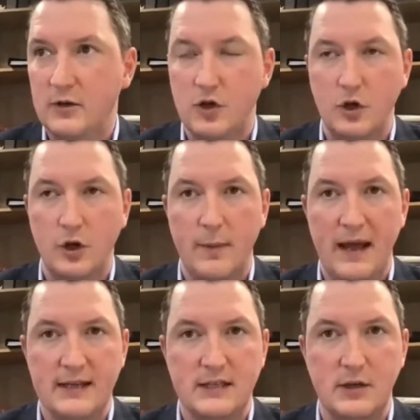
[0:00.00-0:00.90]
do their
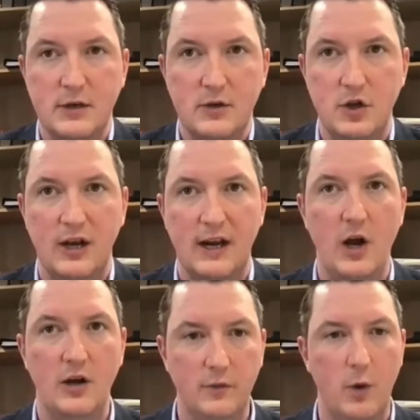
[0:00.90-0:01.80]
best to get
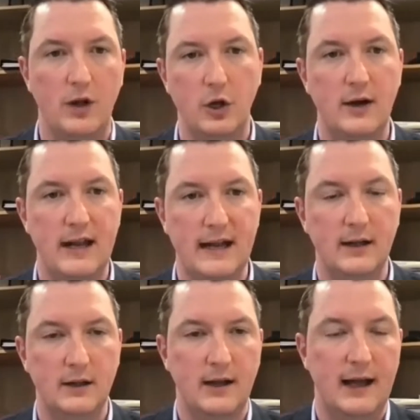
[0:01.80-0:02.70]
out of what their
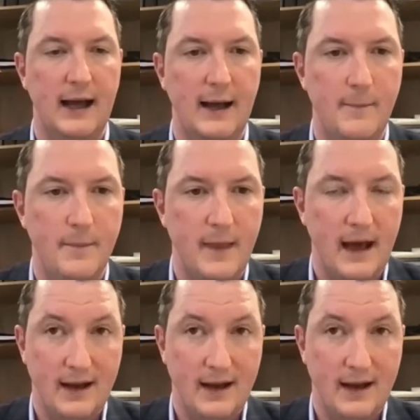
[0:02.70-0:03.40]
legal and